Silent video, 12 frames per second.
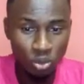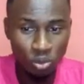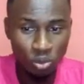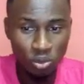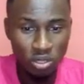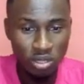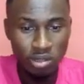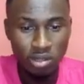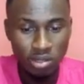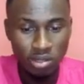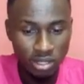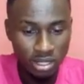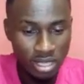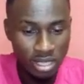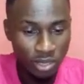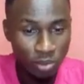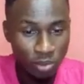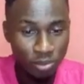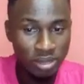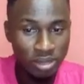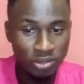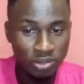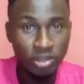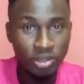2, see there are no
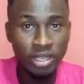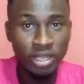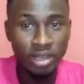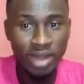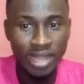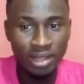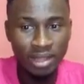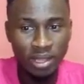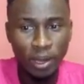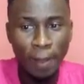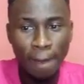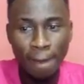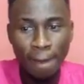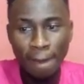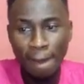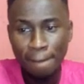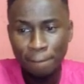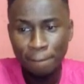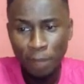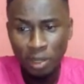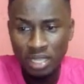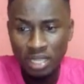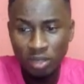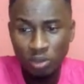programs running here right now,
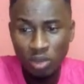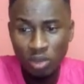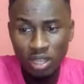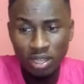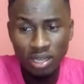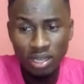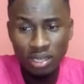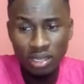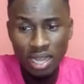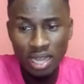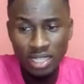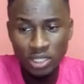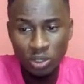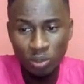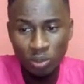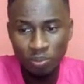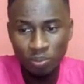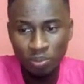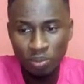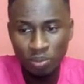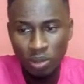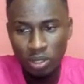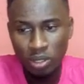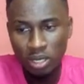but I could go ahead and add some.
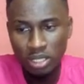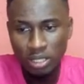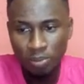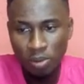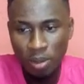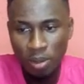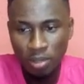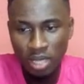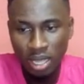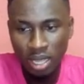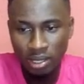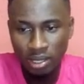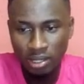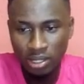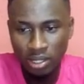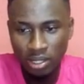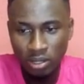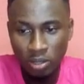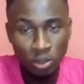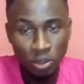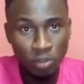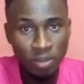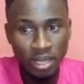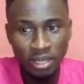Let's say probably I
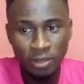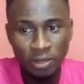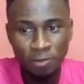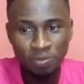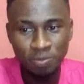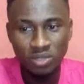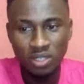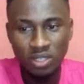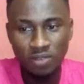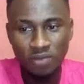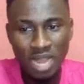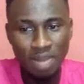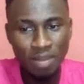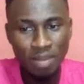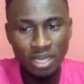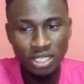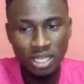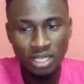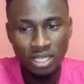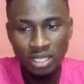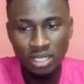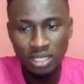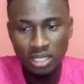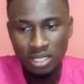open up my file manager
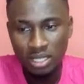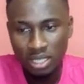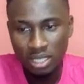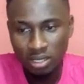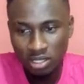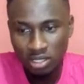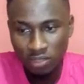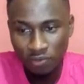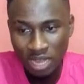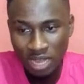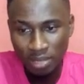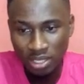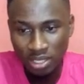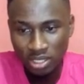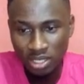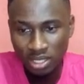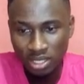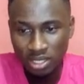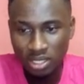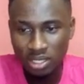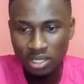here. Now this is the file manager.